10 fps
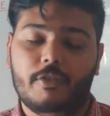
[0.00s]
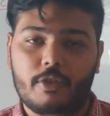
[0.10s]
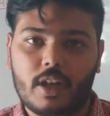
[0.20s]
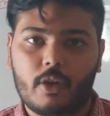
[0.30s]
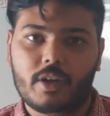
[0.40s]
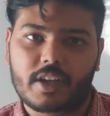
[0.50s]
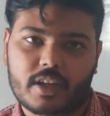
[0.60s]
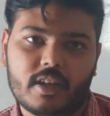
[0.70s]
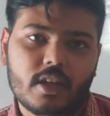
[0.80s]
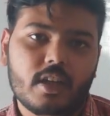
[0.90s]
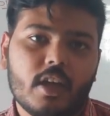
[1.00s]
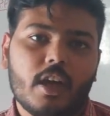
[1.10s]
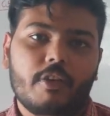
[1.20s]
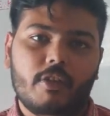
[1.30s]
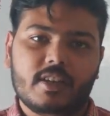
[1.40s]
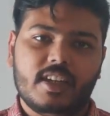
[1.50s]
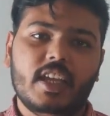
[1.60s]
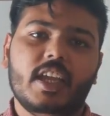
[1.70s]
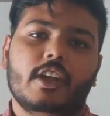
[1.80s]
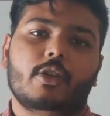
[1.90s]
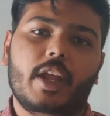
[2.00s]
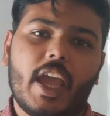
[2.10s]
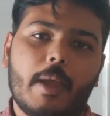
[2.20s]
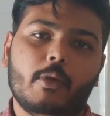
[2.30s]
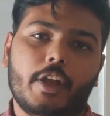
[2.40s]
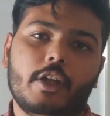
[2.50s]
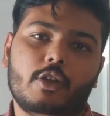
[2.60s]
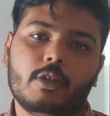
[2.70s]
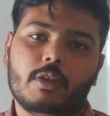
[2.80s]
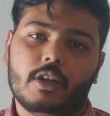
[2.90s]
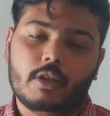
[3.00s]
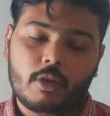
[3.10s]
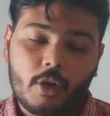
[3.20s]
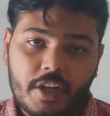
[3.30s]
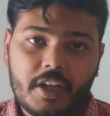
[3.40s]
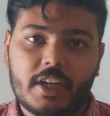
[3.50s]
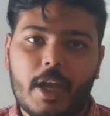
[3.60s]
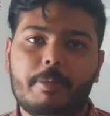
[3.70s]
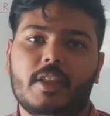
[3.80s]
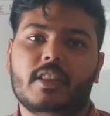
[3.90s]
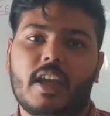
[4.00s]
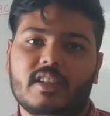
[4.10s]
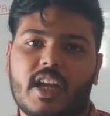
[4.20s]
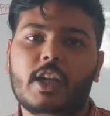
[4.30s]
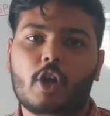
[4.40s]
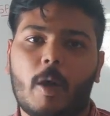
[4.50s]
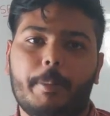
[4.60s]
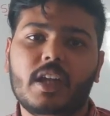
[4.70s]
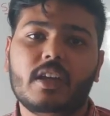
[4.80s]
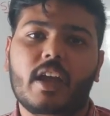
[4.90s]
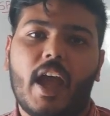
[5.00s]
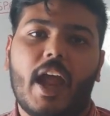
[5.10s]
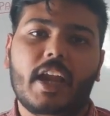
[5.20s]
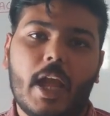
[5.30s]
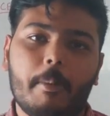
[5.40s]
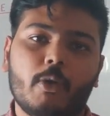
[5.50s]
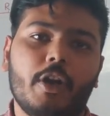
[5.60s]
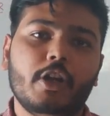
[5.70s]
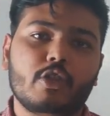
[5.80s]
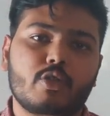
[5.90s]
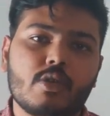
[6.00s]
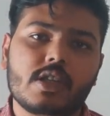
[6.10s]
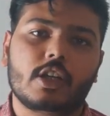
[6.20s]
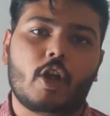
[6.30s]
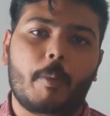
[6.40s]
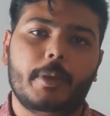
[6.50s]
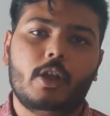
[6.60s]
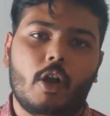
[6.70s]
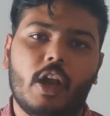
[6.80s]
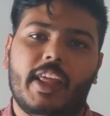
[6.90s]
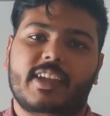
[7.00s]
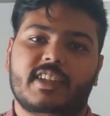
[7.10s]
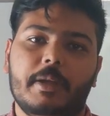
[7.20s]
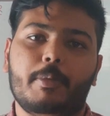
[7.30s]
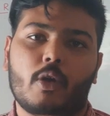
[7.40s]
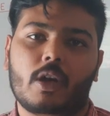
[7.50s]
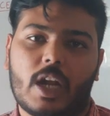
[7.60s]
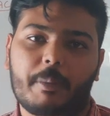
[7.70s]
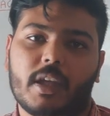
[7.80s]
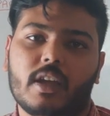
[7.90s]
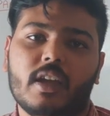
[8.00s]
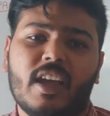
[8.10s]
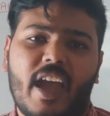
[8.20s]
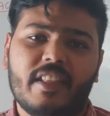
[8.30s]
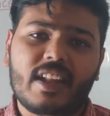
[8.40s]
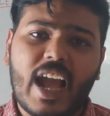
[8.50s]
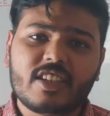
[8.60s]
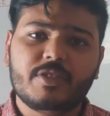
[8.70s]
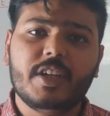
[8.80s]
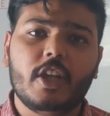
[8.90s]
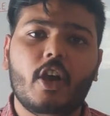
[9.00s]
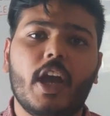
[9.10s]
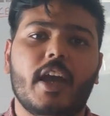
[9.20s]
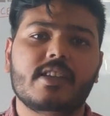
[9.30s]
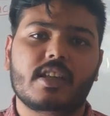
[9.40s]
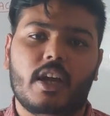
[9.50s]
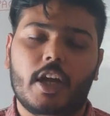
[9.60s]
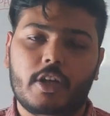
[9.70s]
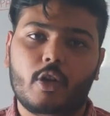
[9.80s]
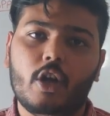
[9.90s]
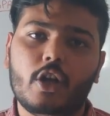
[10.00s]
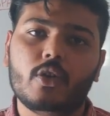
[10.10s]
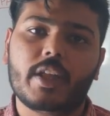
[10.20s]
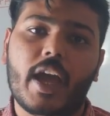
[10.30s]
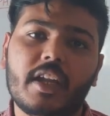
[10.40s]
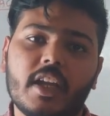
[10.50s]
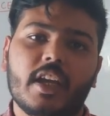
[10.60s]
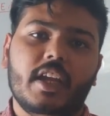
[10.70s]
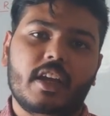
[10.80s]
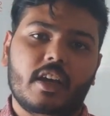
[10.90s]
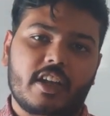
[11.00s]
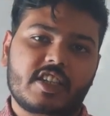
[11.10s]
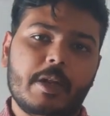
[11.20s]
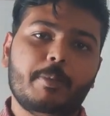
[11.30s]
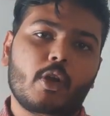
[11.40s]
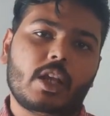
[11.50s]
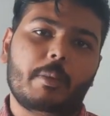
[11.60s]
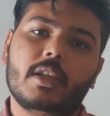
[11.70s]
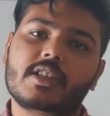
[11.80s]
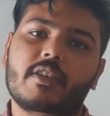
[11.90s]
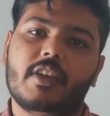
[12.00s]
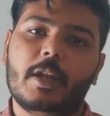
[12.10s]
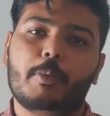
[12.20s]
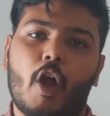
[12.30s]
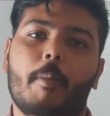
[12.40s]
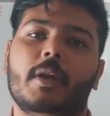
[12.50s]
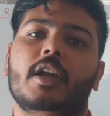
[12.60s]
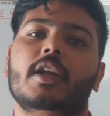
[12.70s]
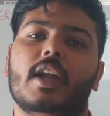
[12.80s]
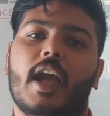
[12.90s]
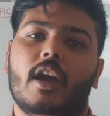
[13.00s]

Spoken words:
you loved it. Firstly, today I am going to go in depth in the Agile topic, and I am going to choose a topic called extreme programming. And the last video I told you that extreme programming is a very prominent